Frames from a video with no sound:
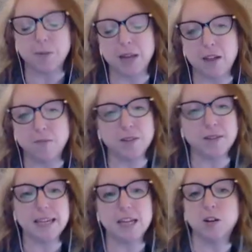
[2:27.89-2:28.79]
But
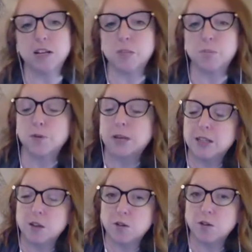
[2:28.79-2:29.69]
everything here is
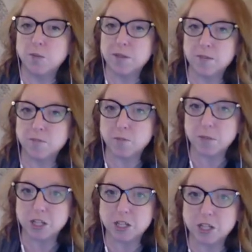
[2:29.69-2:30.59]
preloaded with
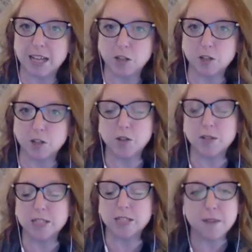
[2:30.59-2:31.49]
information that your
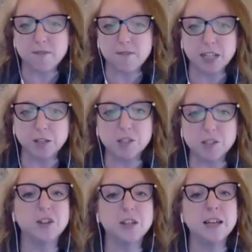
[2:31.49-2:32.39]
students may find
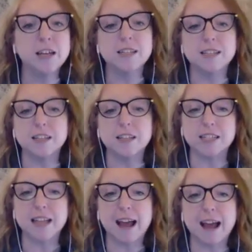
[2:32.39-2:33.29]
useful, such
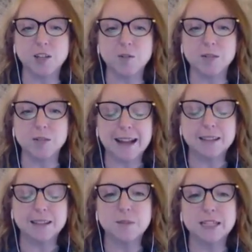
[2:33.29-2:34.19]
as how to use
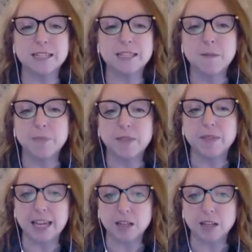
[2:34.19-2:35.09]
announcements,
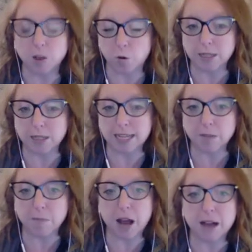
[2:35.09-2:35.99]
the course
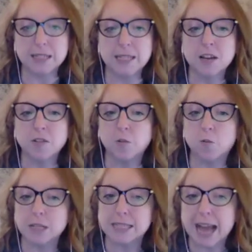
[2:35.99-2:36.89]
inbox, the
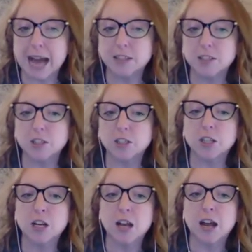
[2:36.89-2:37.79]
course calendar,